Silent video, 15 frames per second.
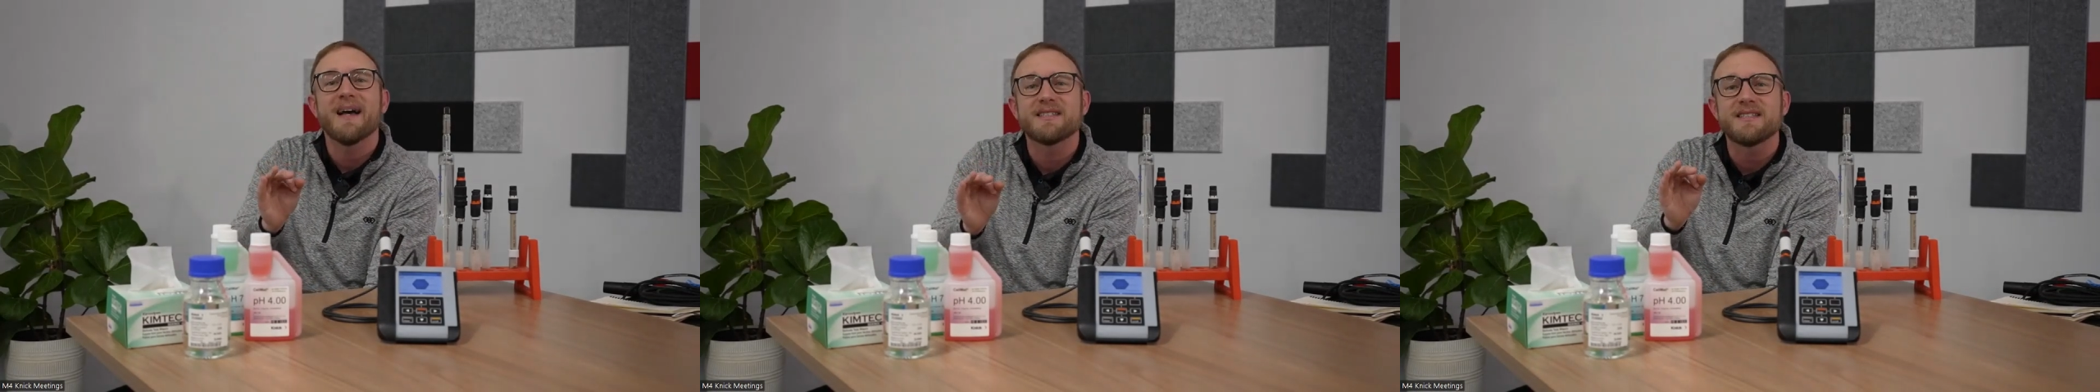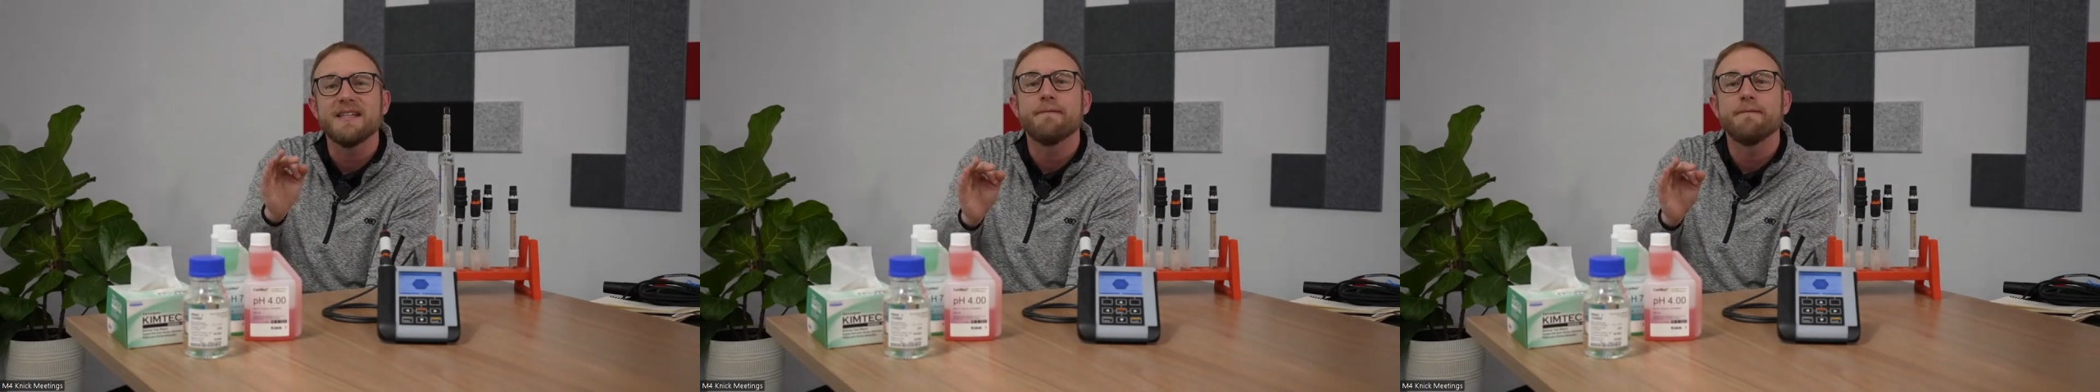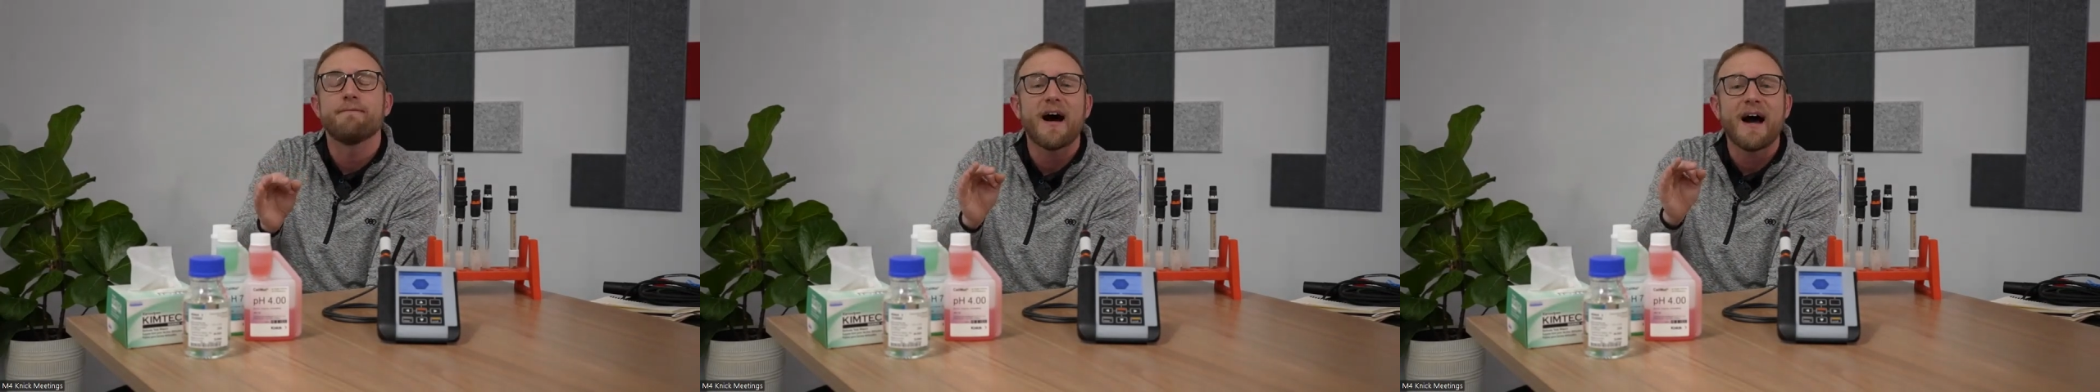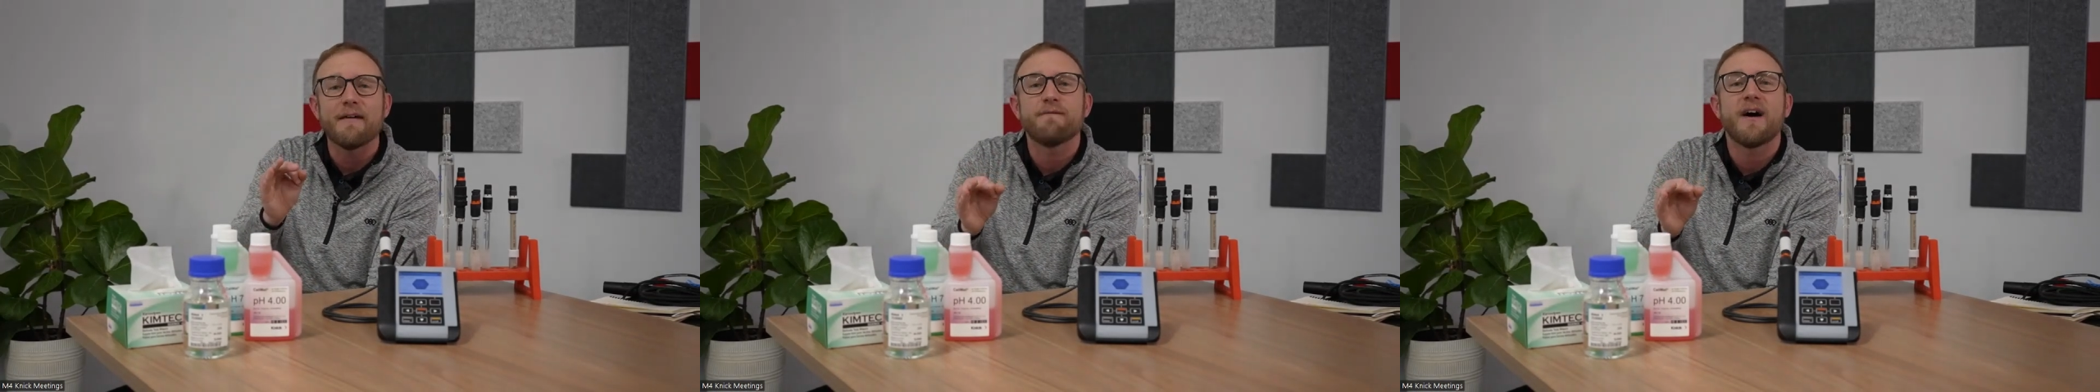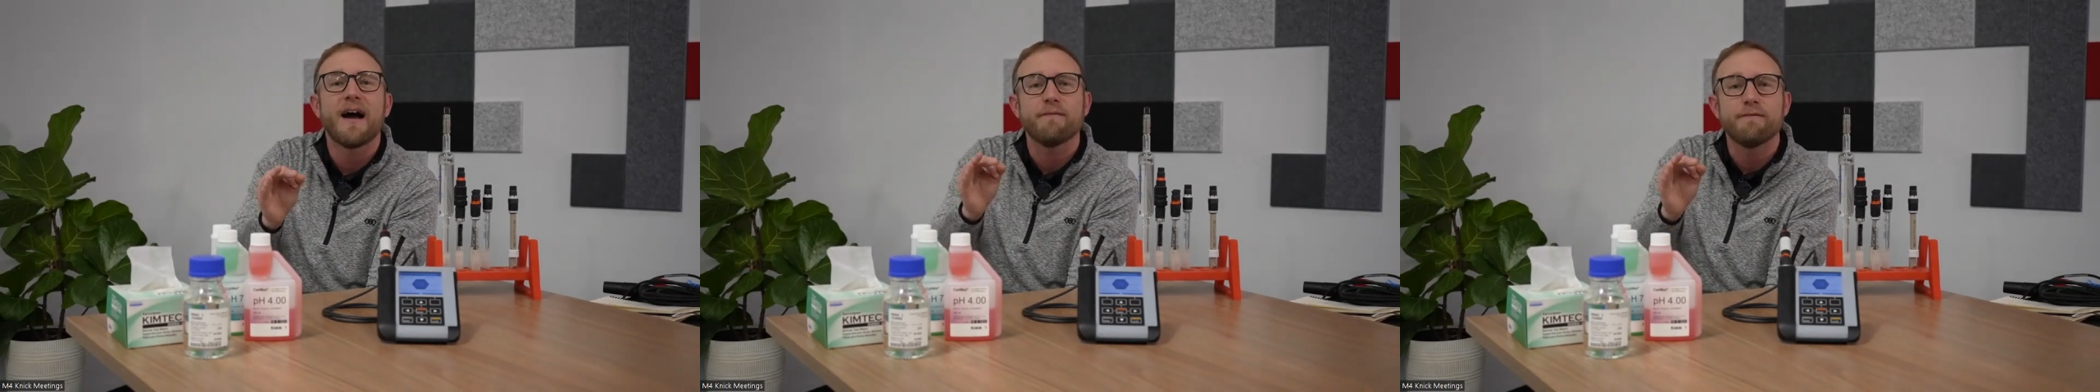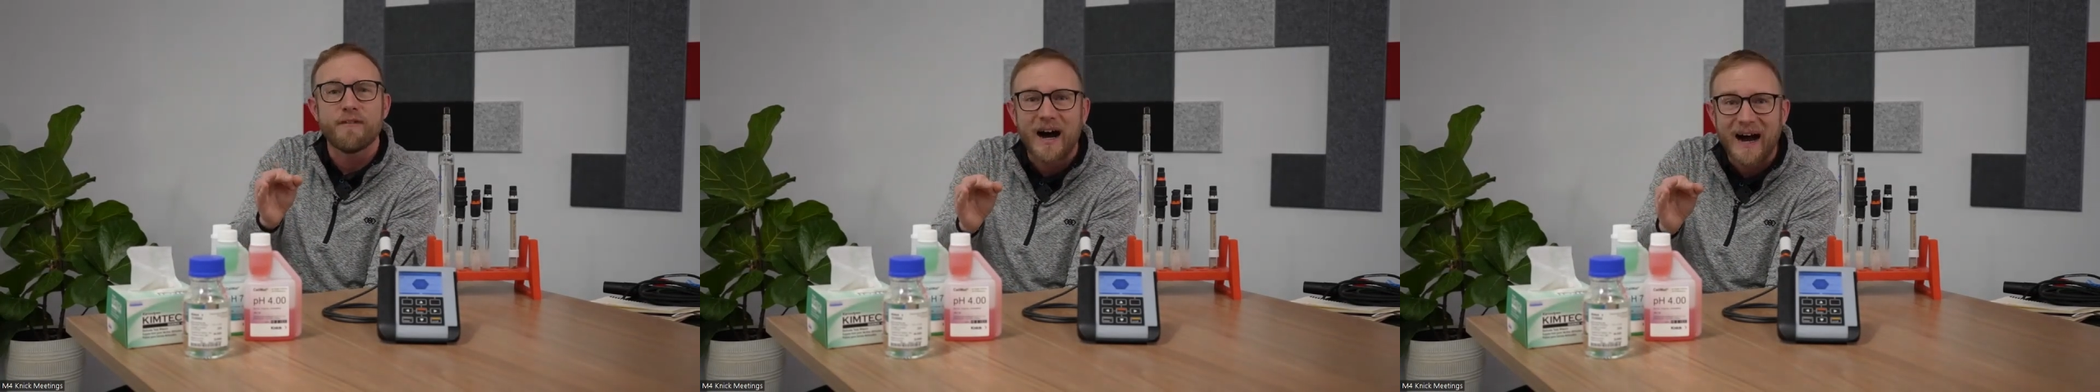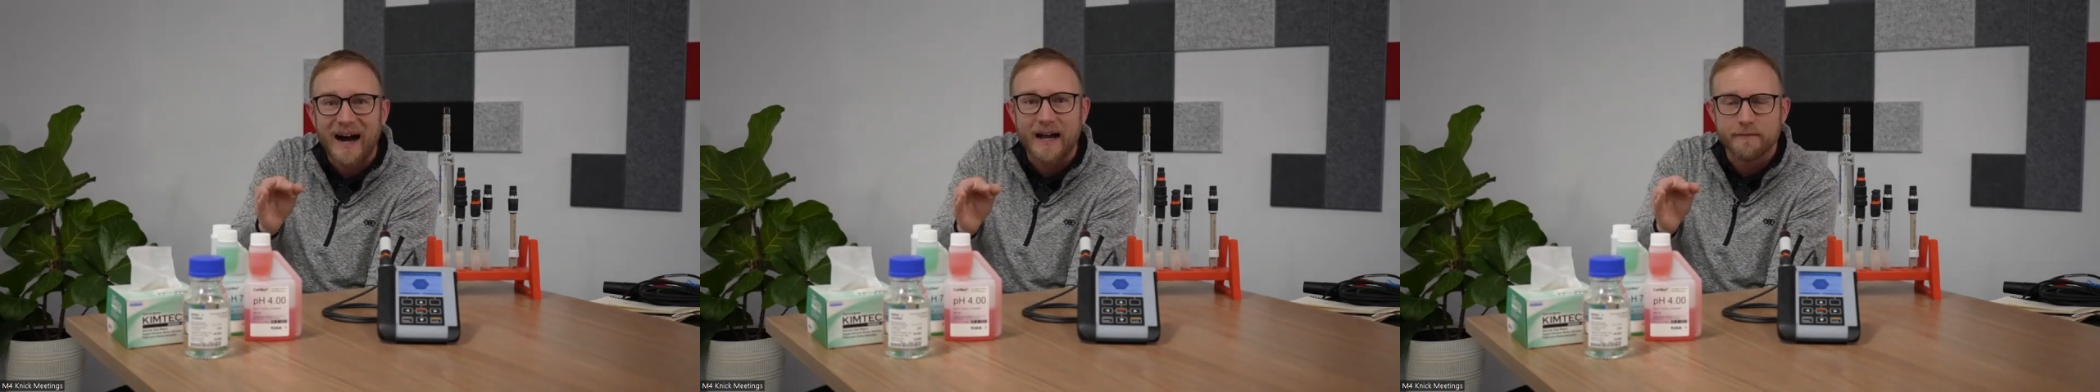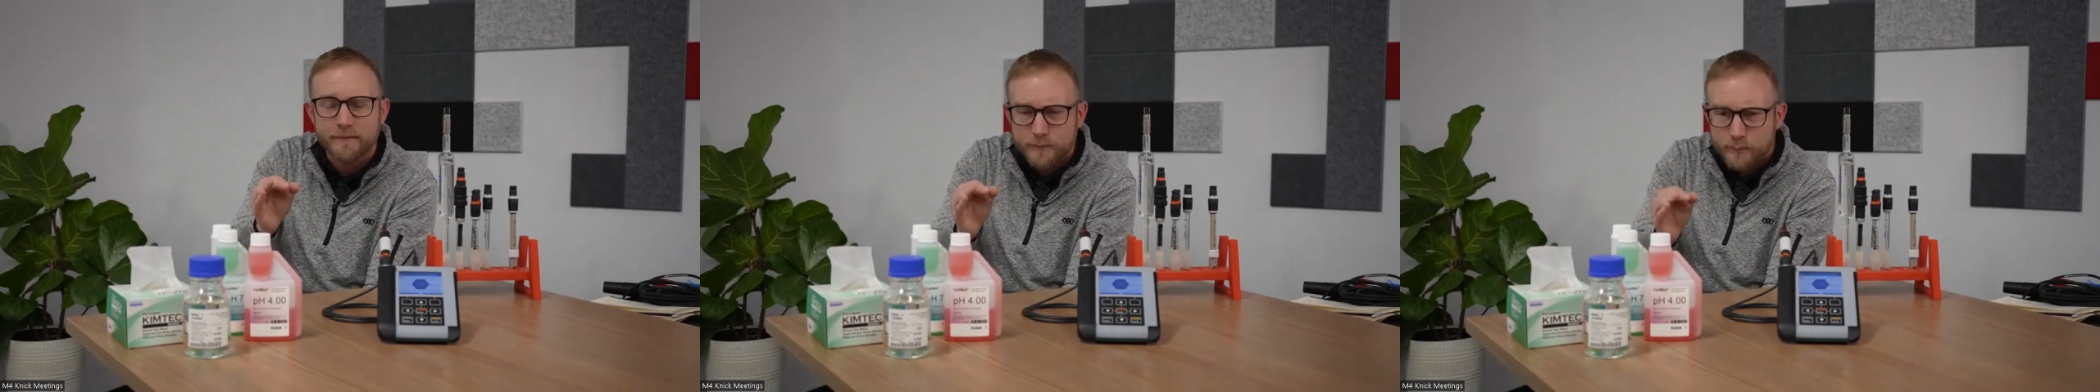
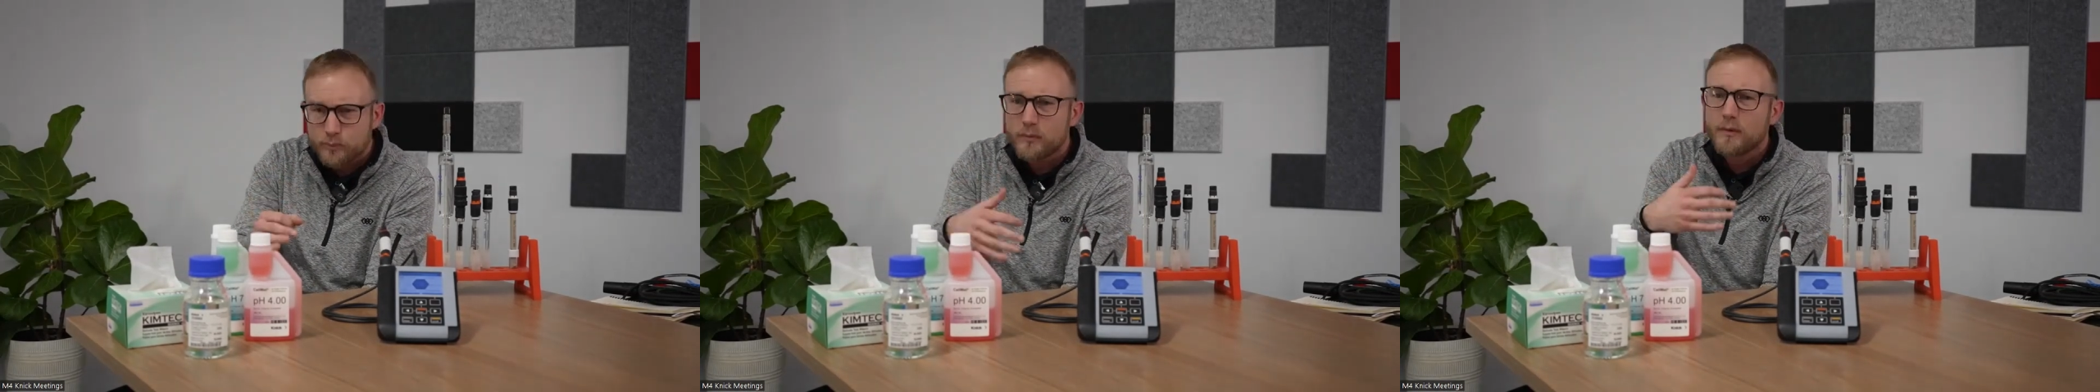SE555